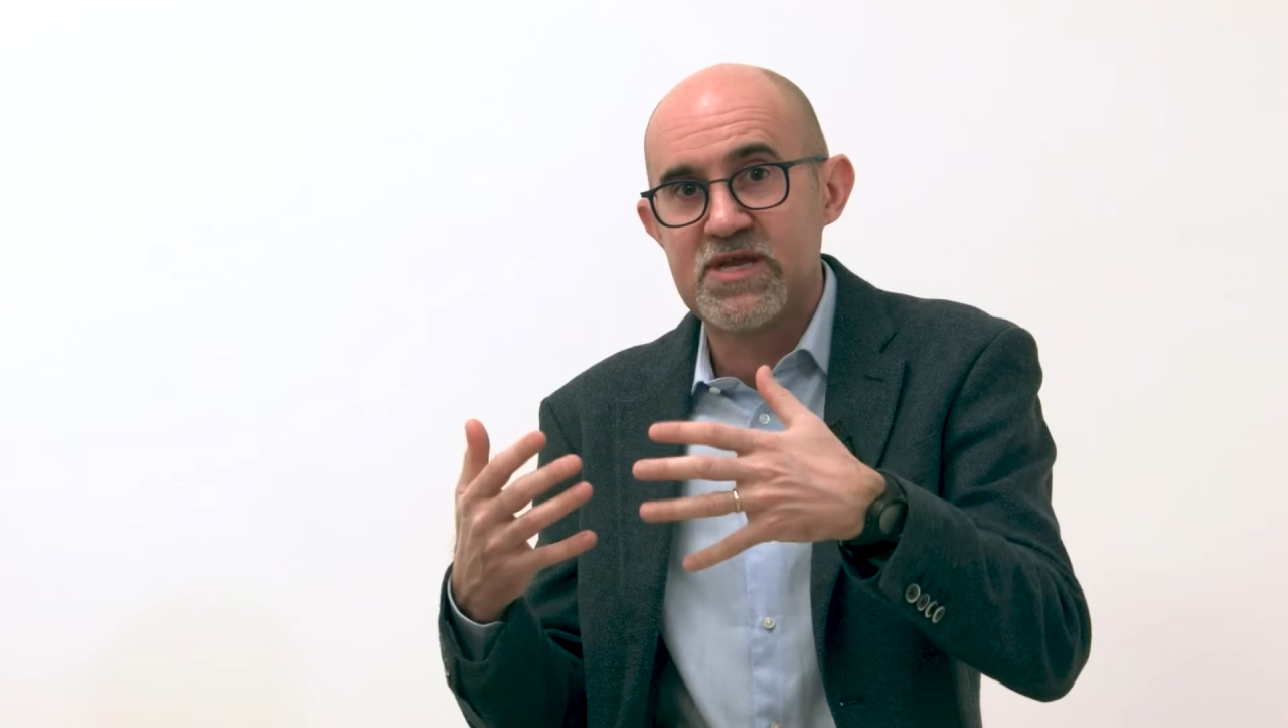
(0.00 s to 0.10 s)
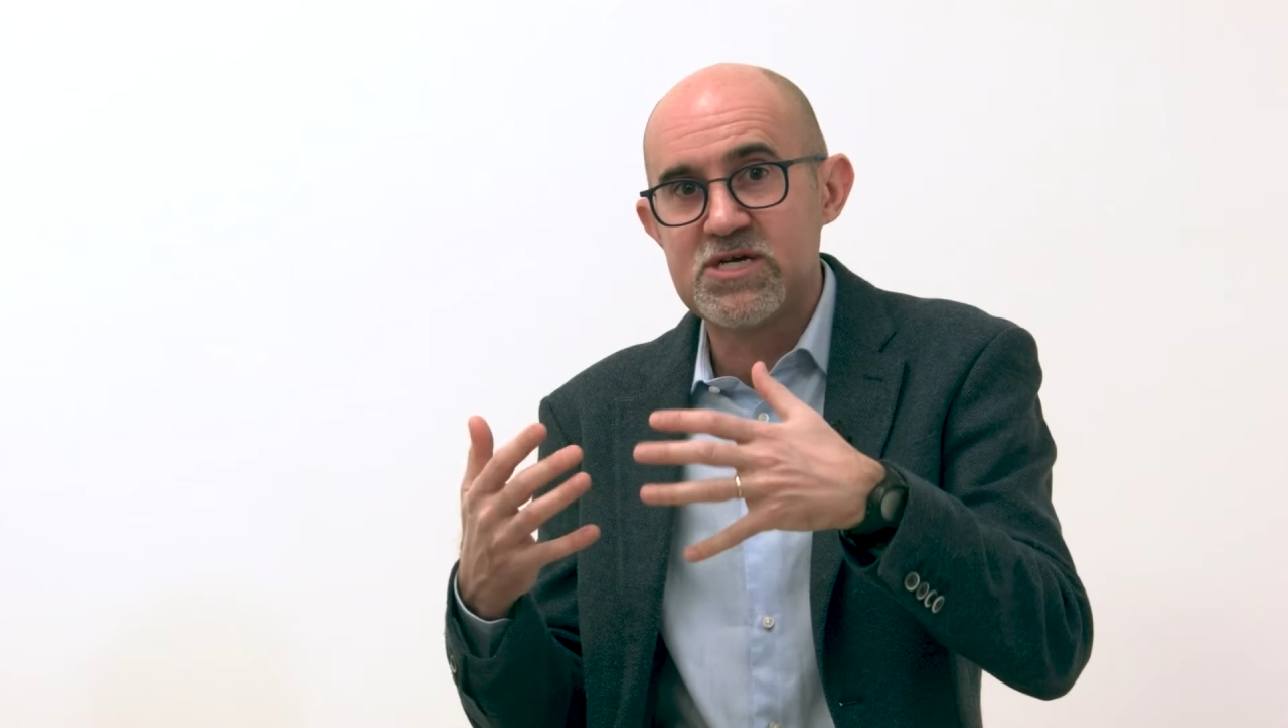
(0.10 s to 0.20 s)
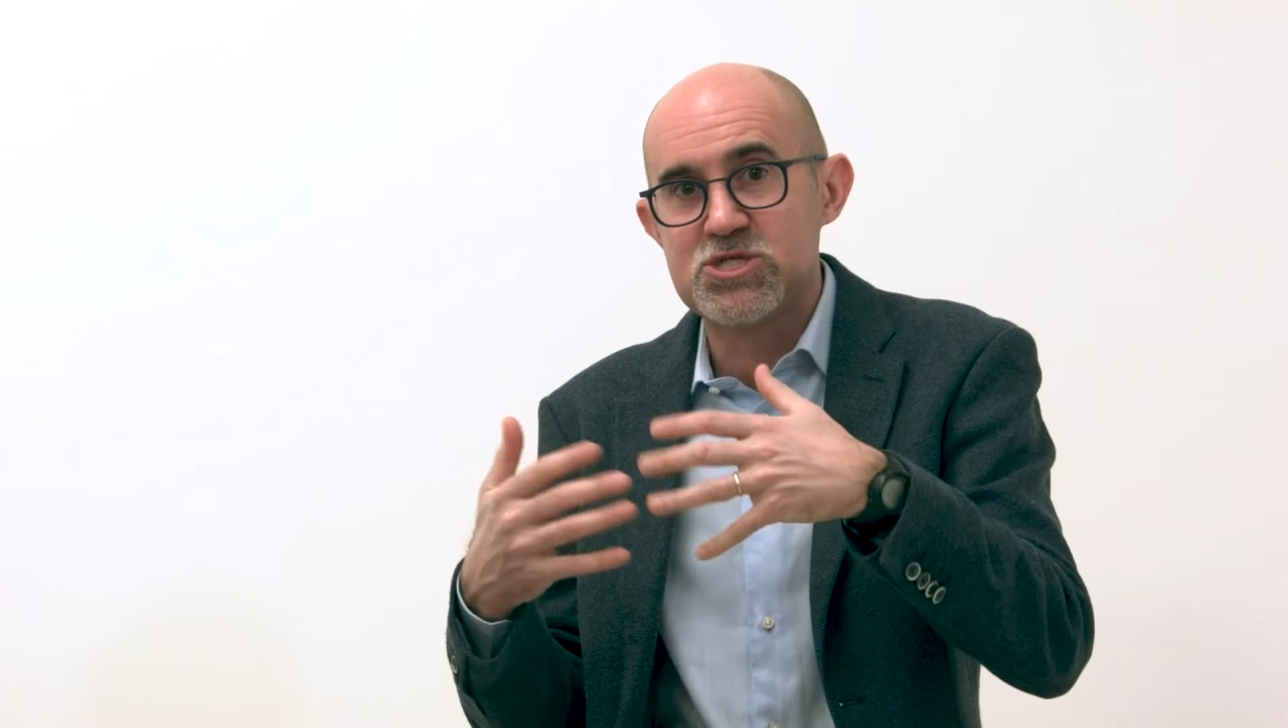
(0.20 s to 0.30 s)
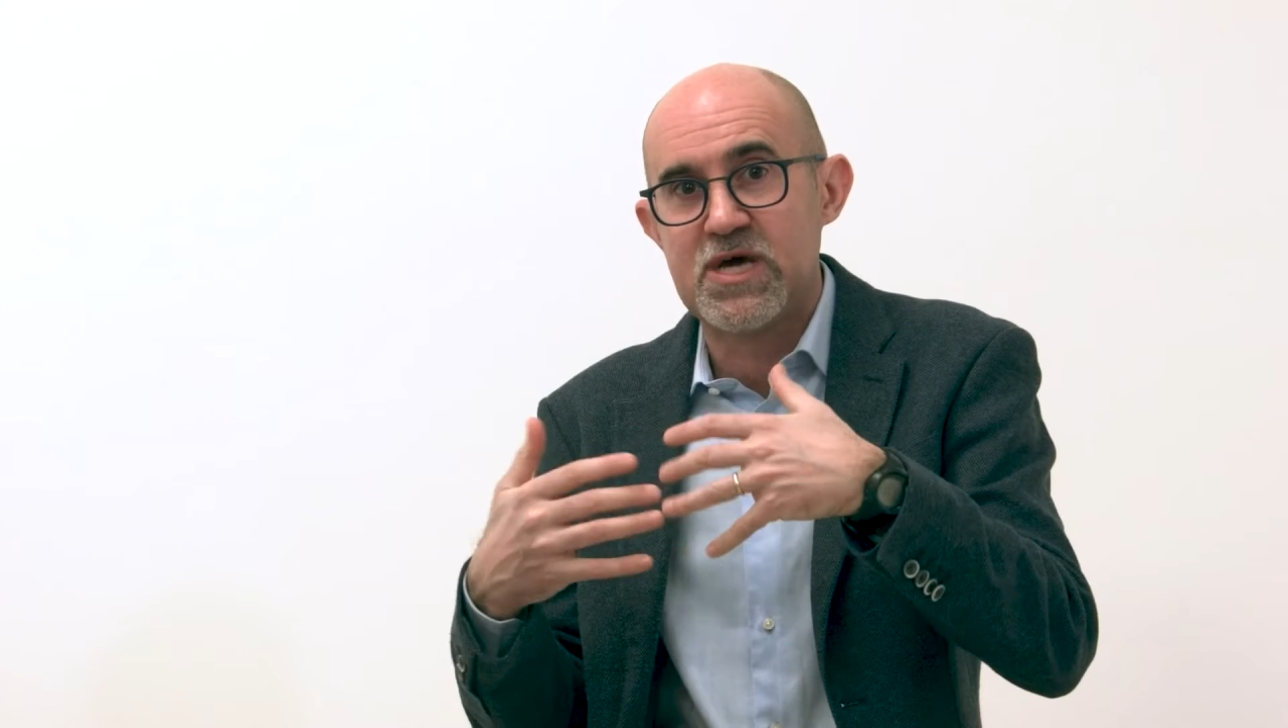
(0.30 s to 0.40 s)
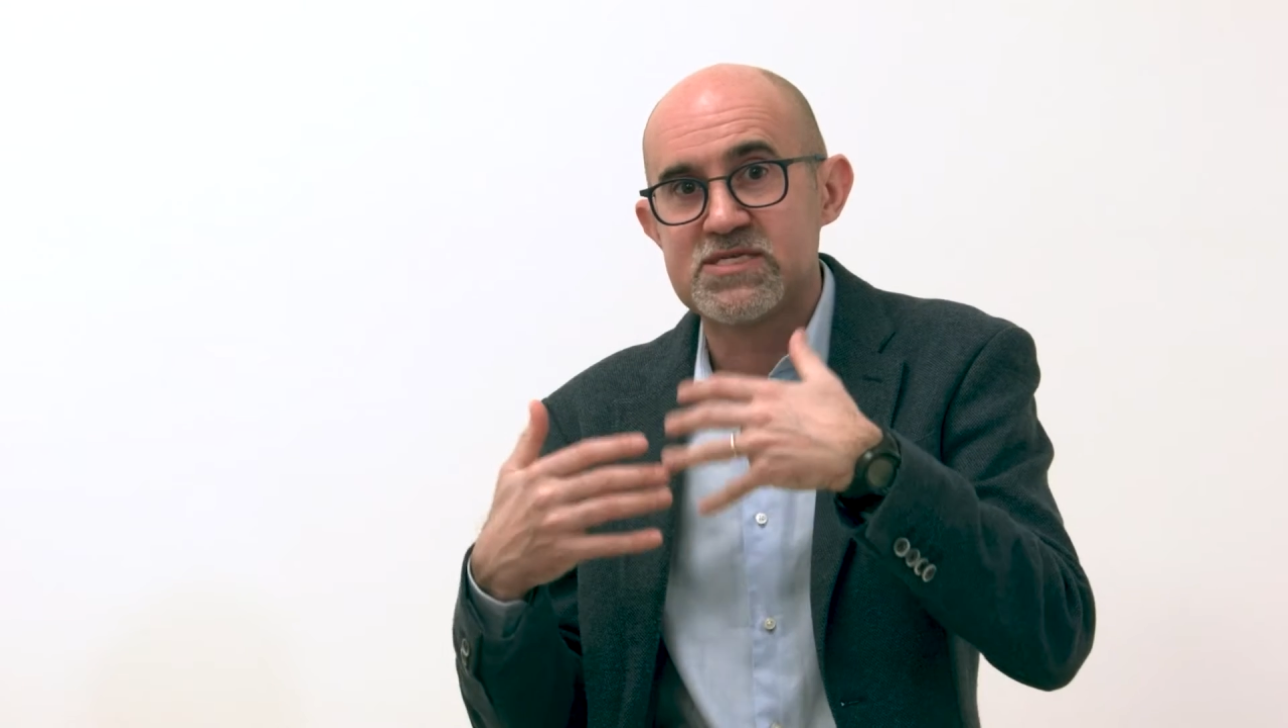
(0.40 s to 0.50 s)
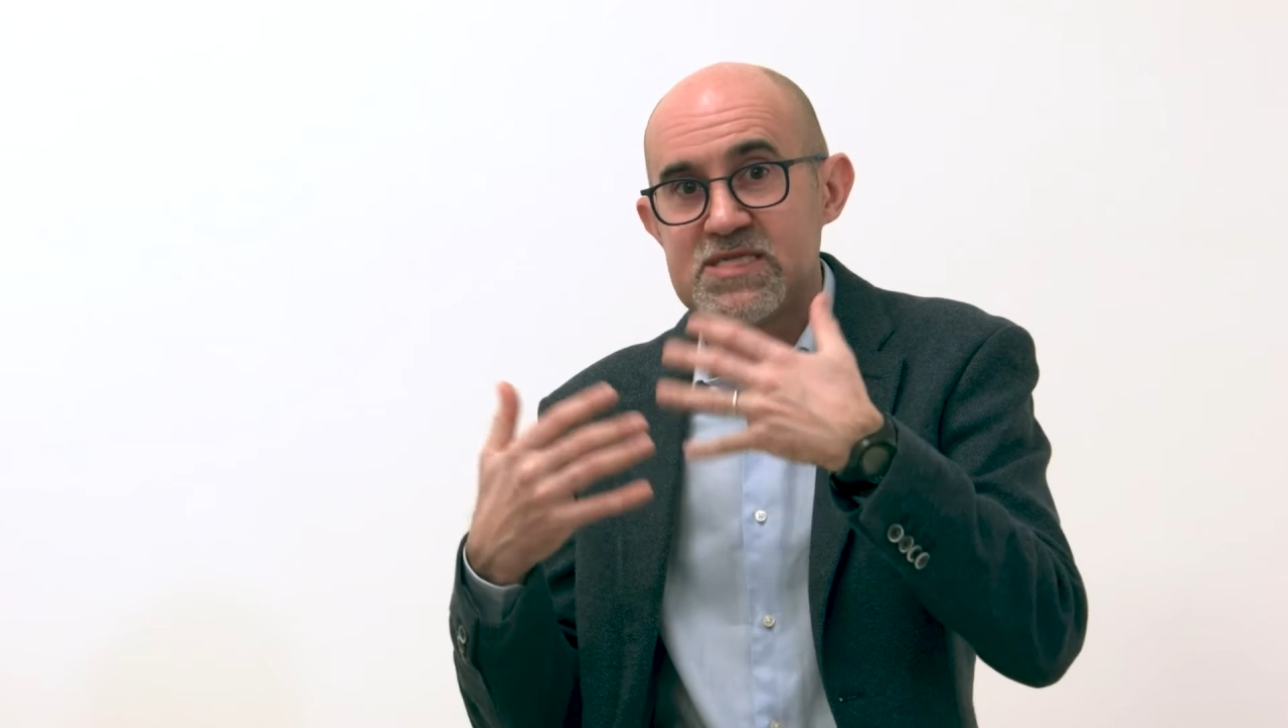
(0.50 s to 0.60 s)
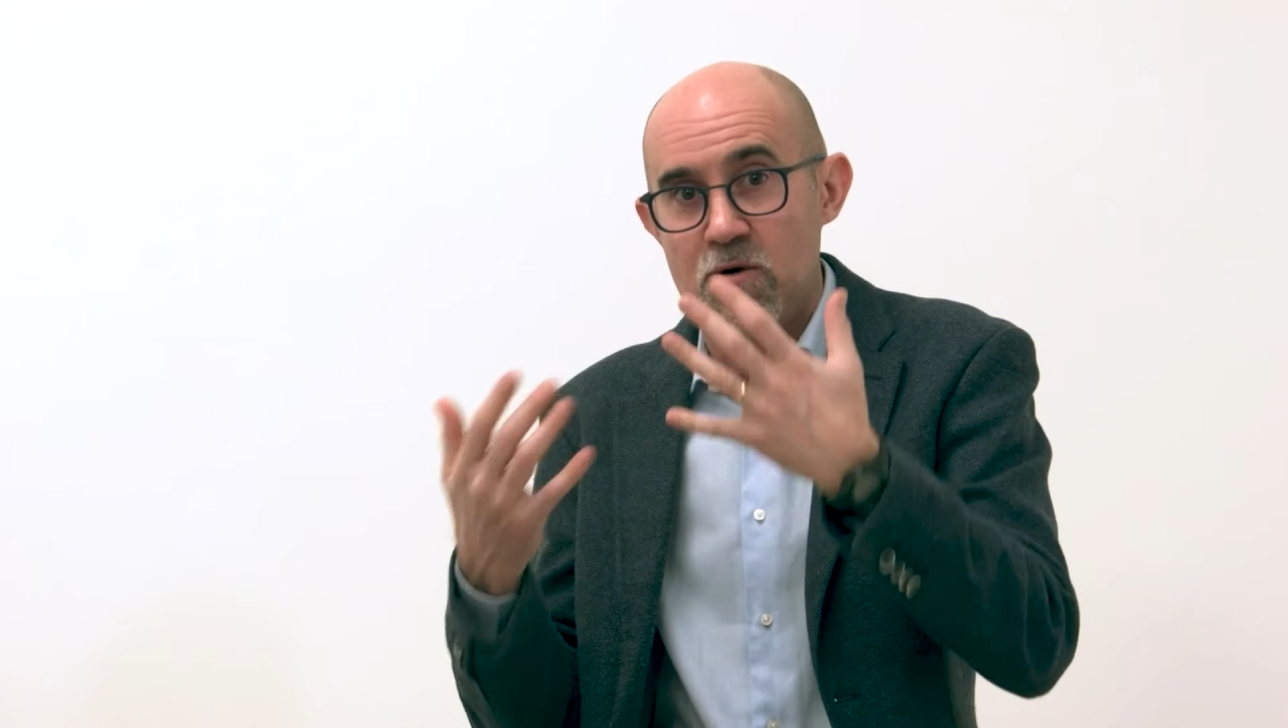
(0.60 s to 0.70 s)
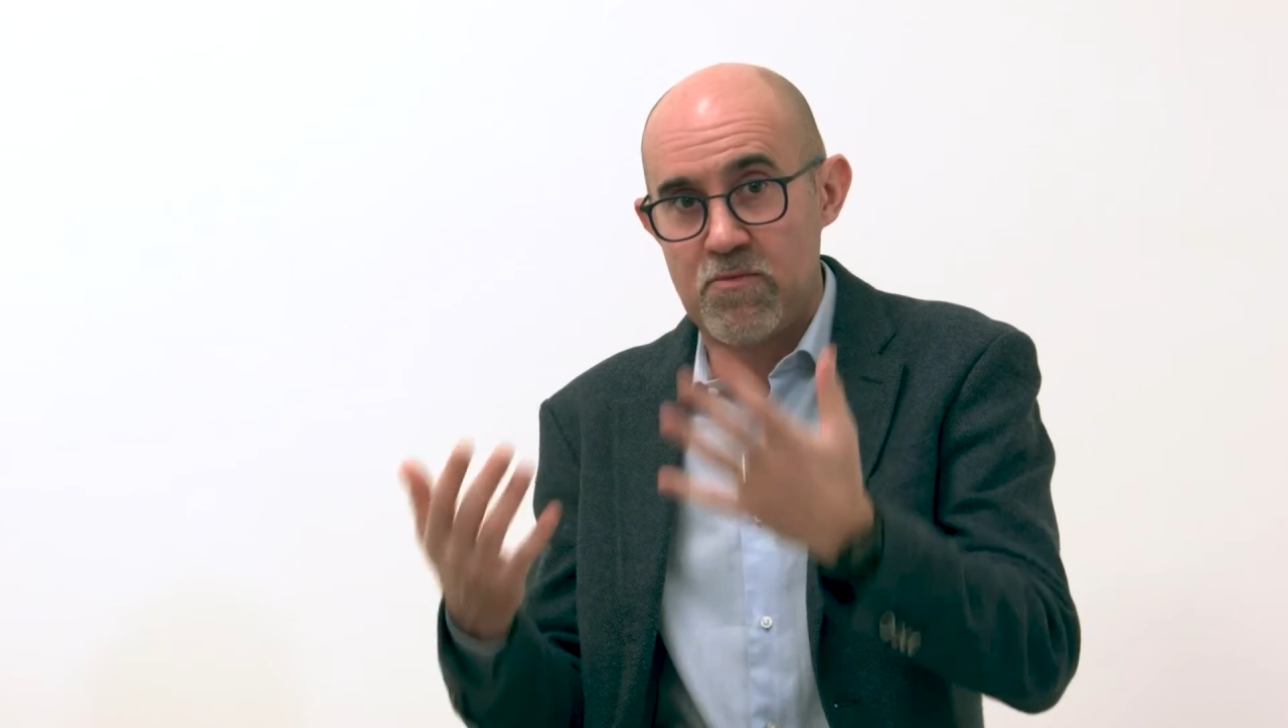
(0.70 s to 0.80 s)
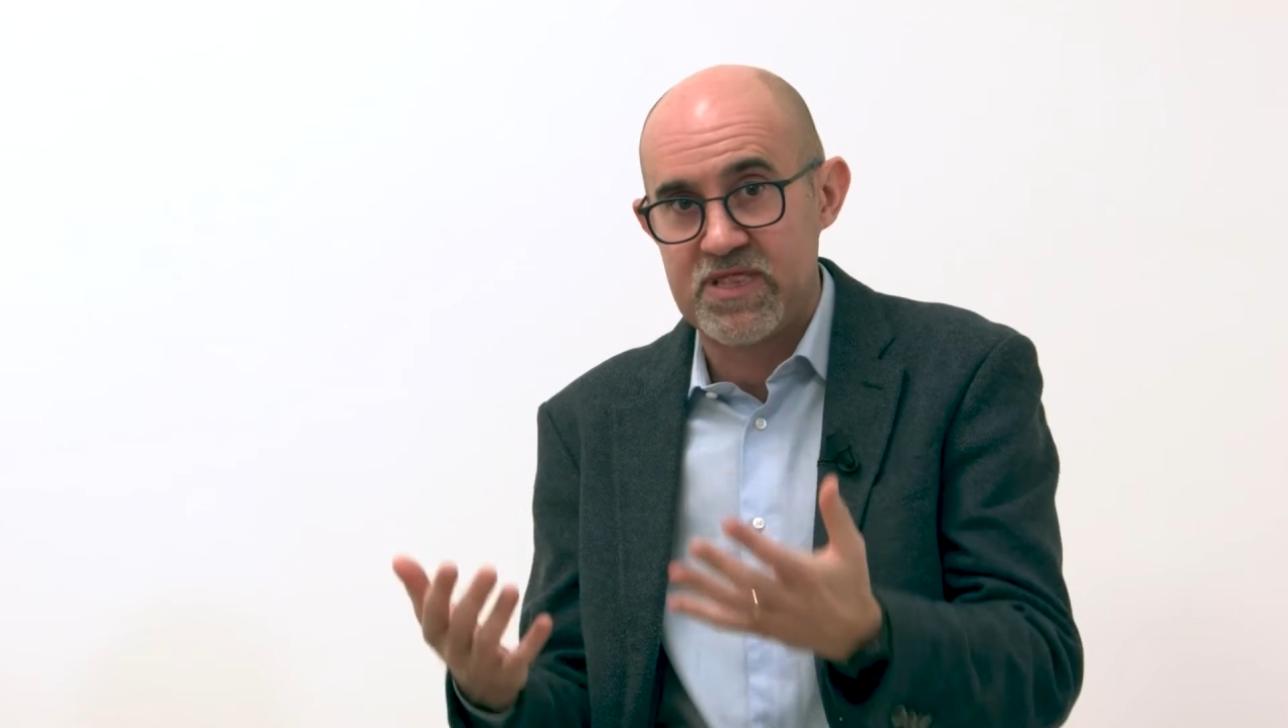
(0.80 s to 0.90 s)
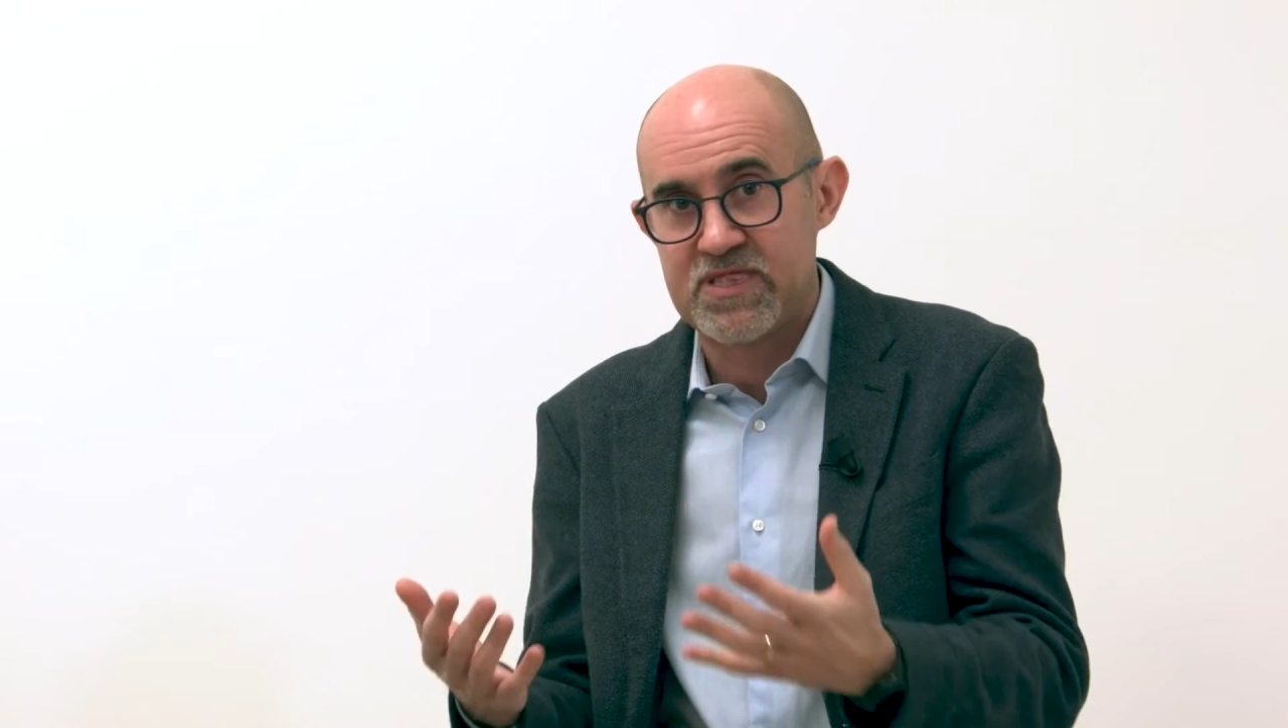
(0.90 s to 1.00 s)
consumption is